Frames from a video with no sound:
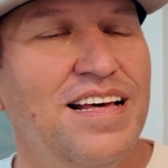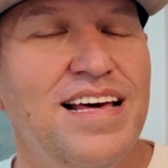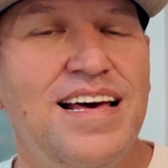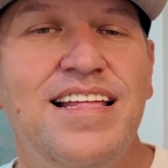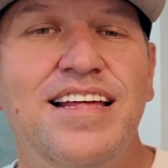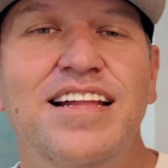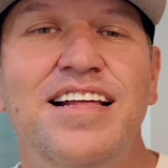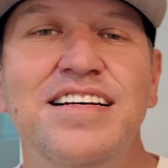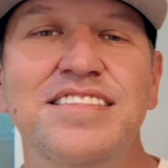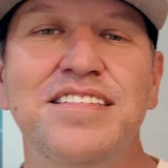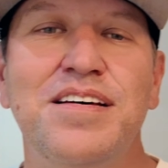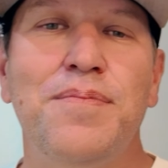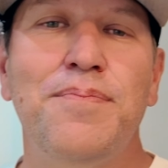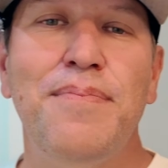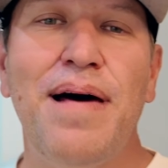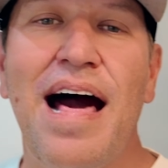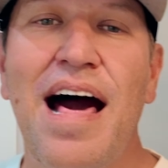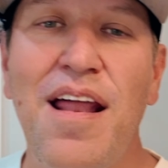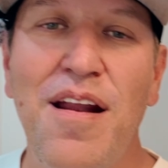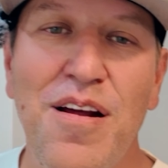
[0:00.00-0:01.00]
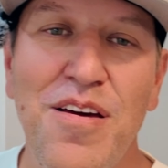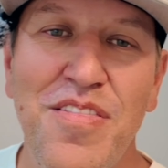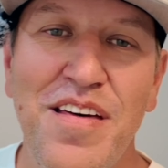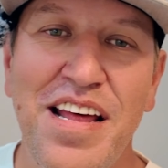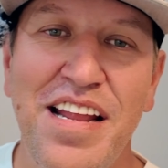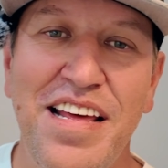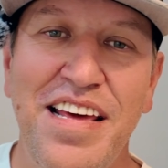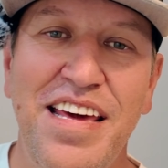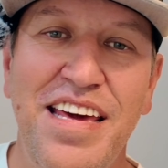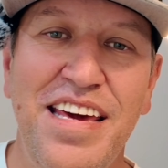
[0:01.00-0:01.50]
and it doesn't matter
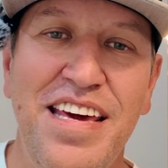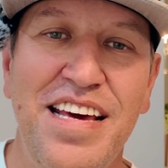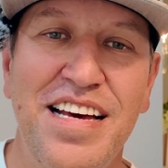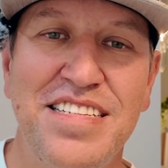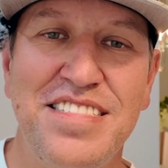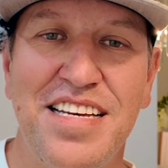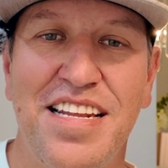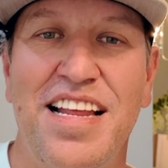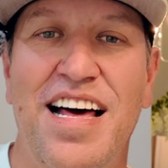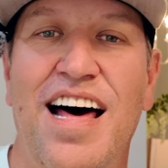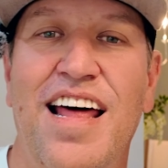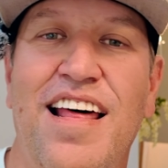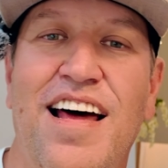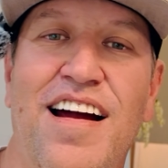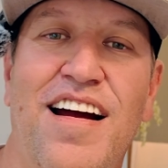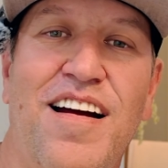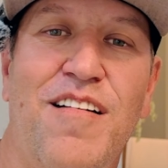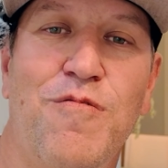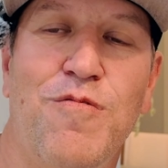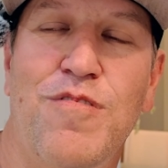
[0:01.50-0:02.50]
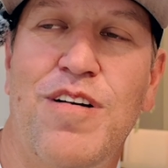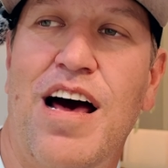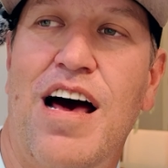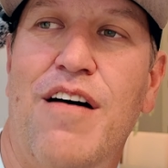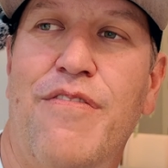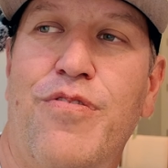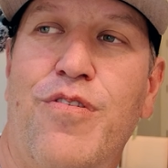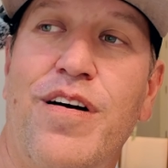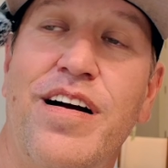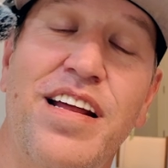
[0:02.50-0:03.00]
that he hits a 9 iron
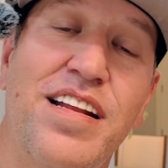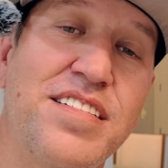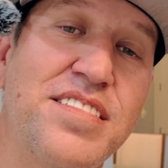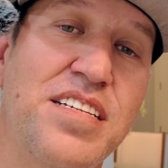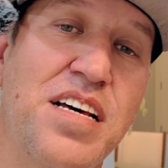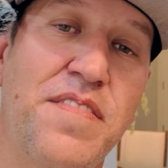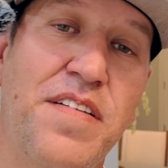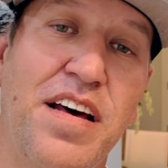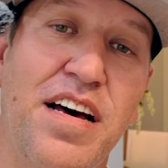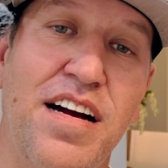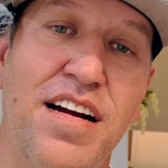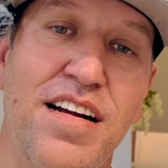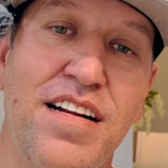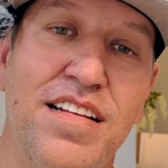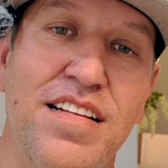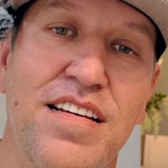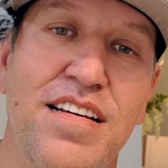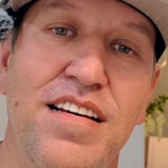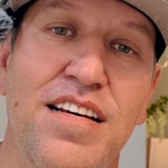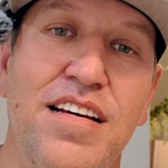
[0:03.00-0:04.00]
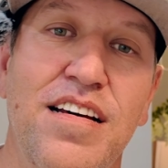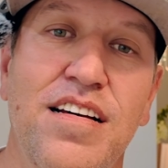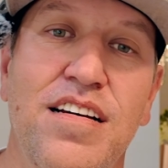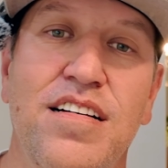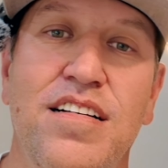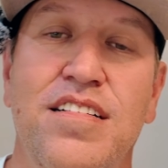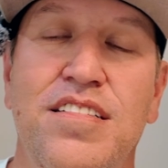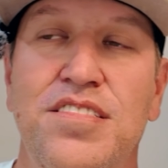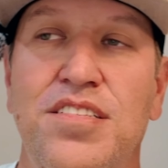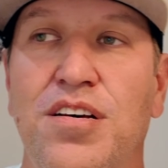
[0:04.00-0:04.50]
how far I hit a 7 iron.
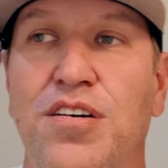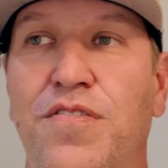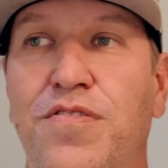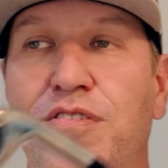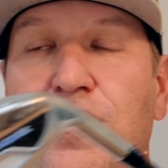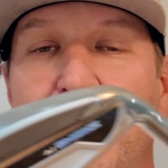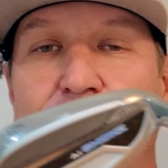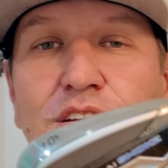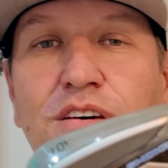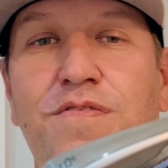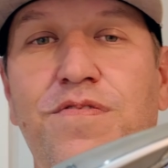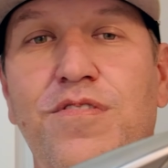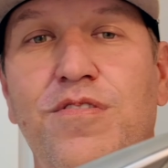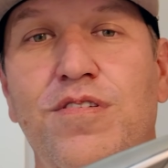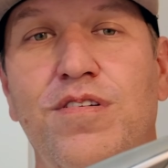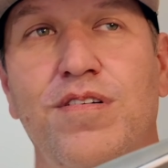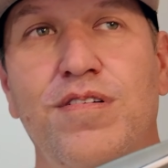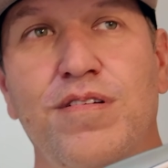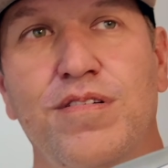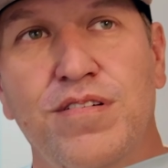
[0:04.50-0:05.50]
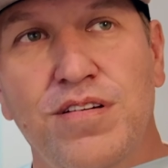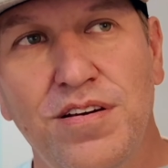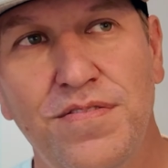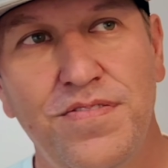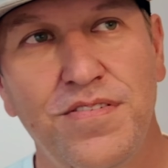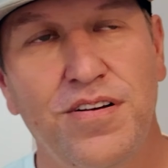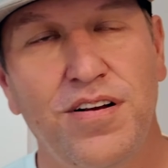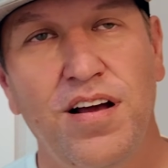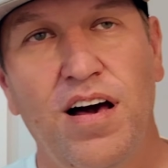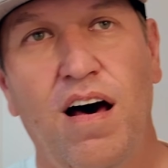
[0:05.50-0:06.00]
So if
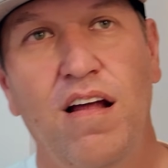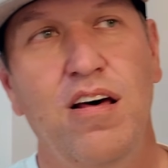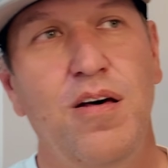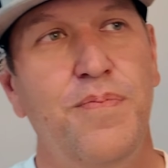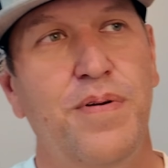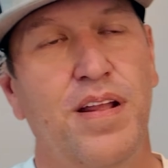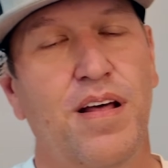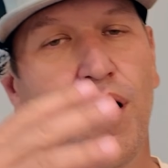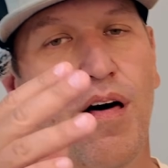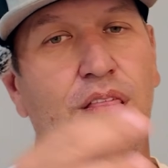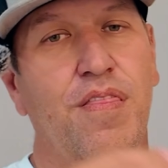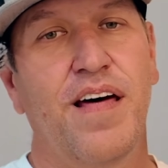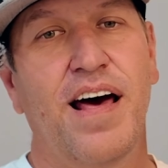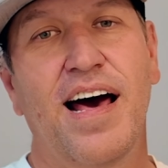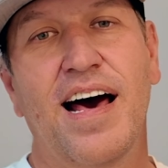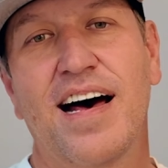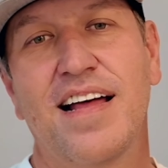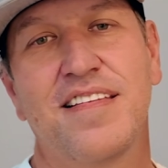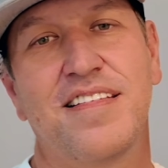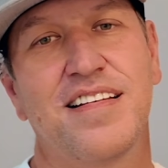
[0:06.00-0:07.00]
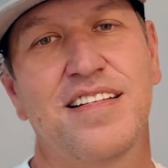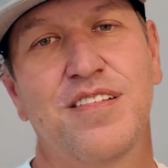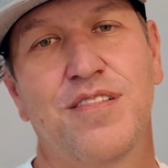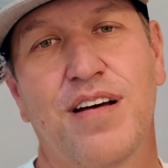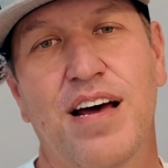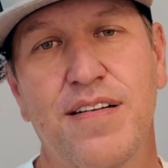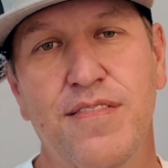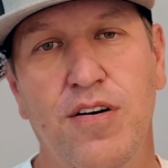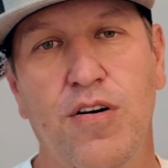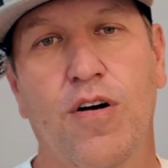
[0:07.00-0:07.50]
you're caught up in all that, you
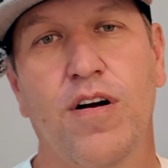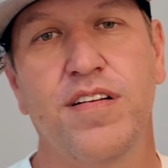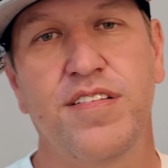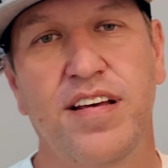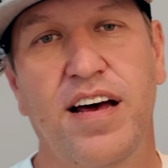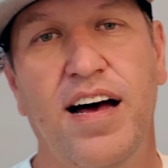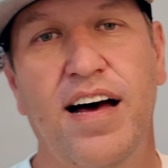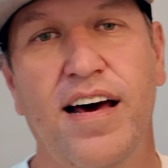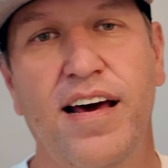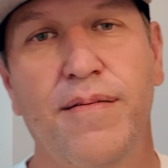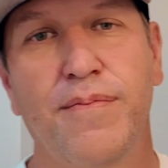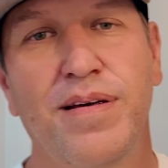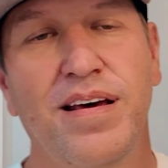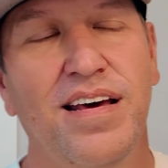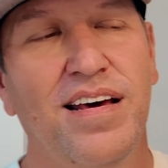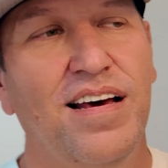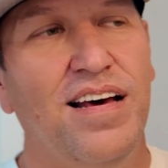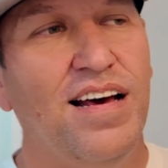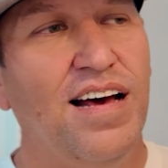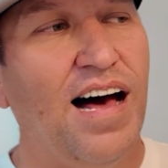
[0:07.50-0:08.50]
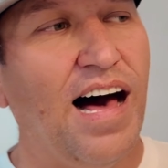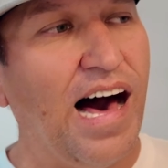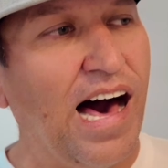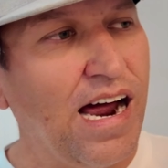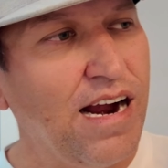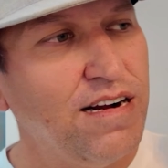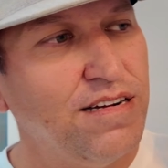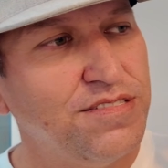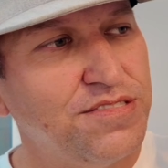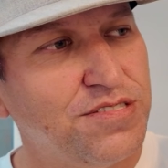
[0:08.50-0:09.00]
don't have a hard time.
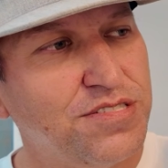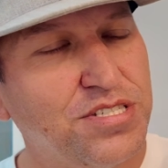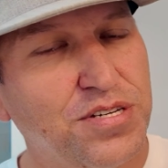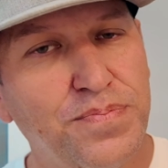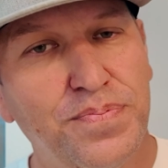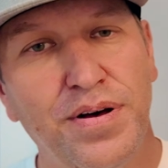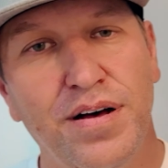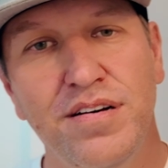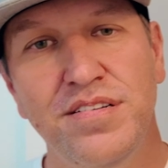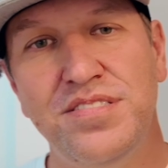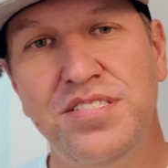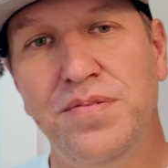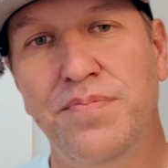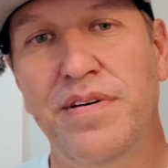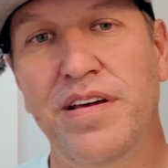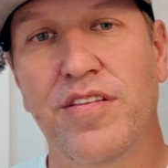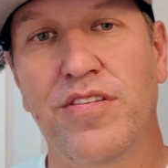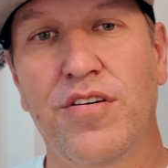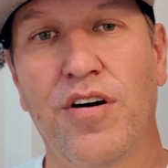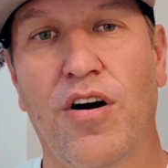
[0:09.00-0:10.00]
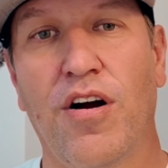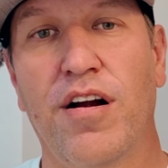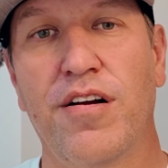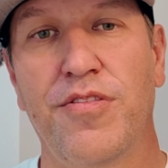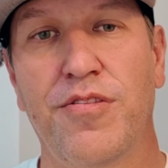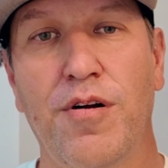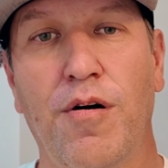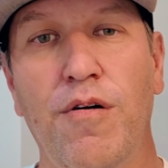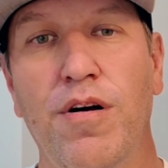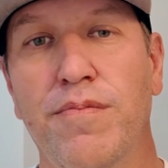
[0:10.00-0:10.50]
Irons are supposed to be dart
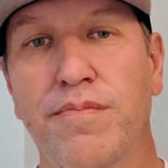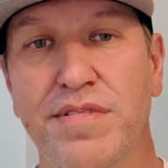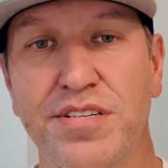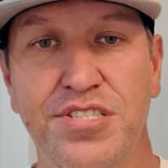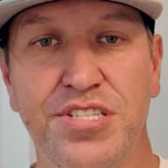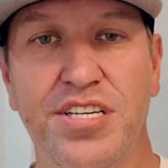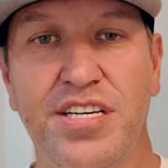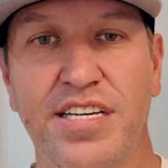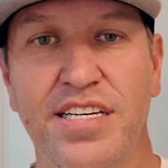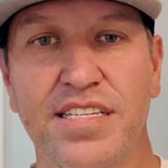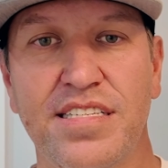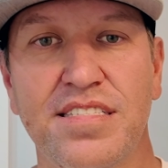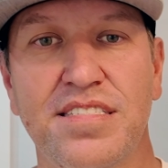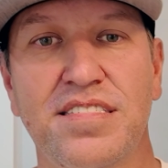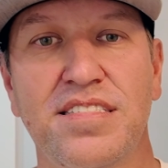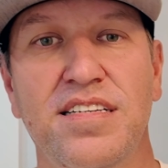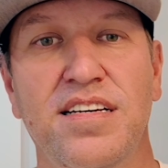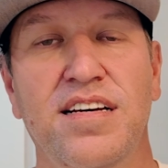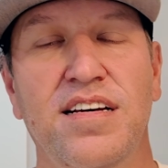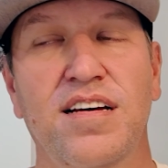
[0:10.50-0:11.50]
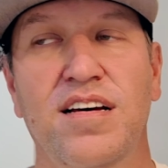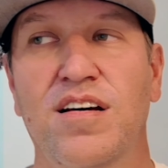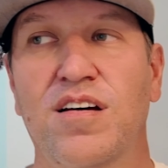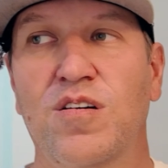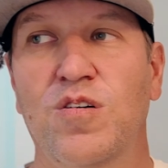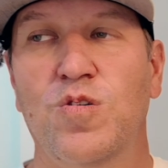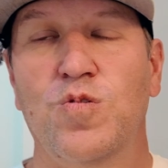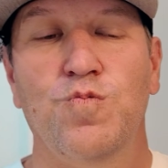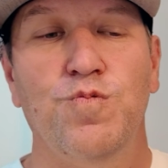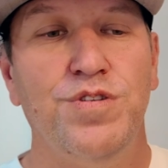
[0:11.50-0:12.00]
throwing machines.
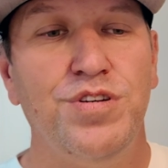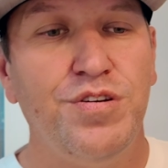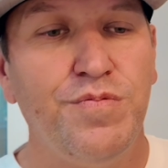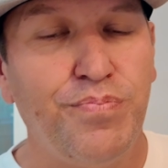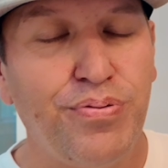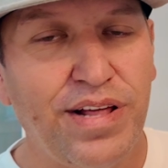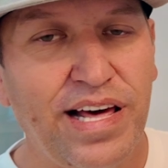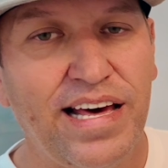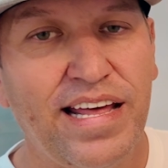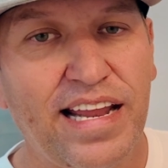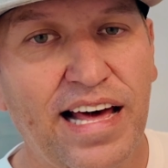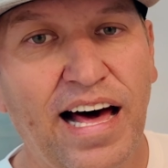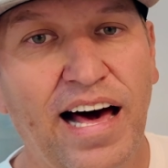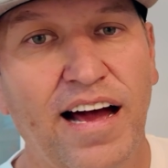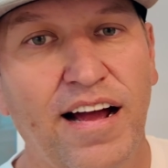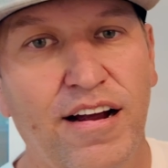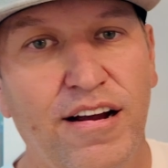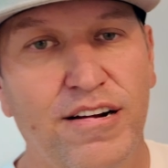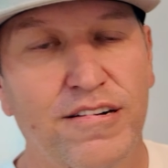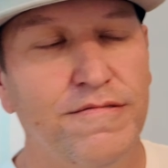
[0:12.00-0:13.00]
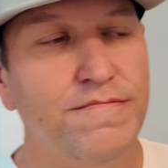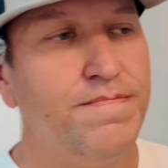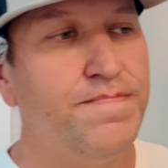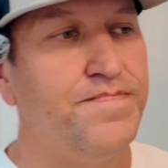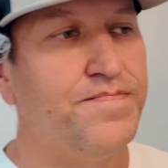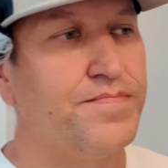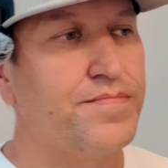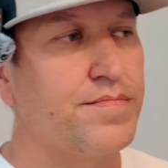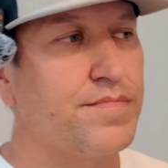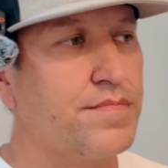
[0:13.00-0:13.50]
When you play an iron,
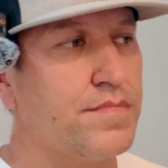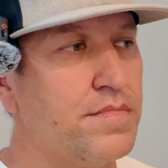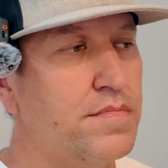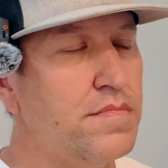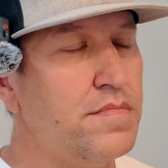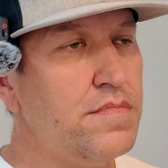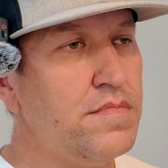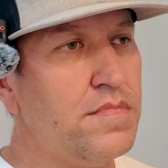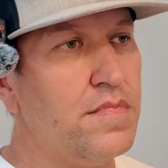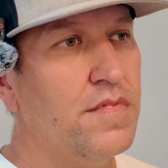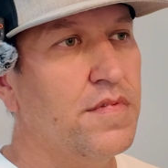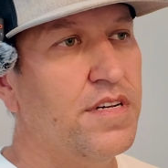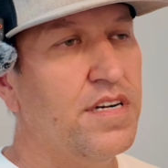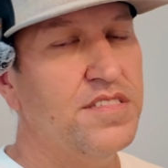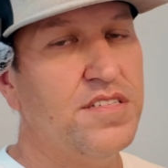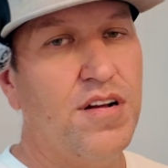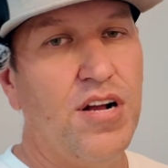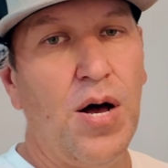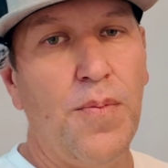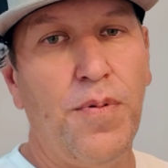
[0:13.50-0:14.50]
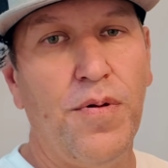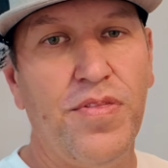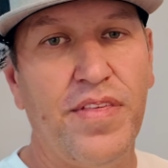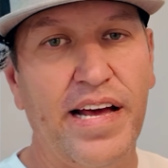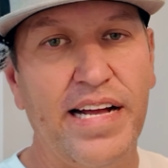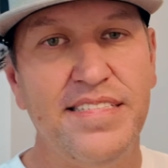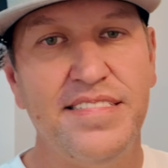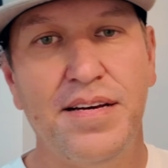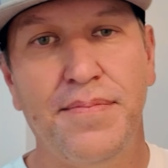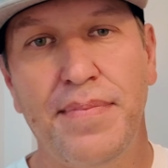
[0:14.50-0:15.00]
there's a couple
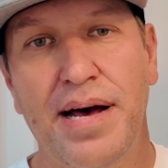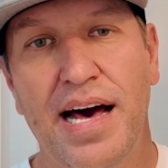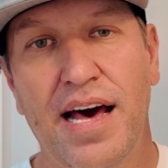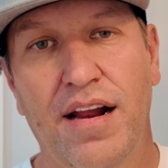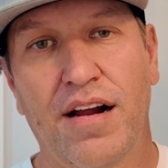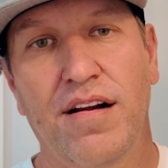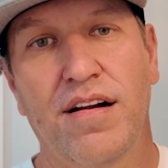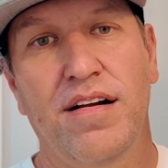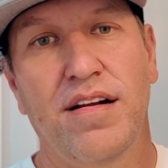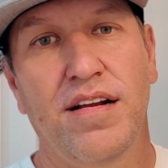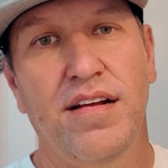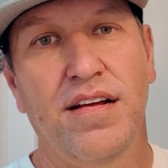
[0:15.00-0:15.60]
things that matter: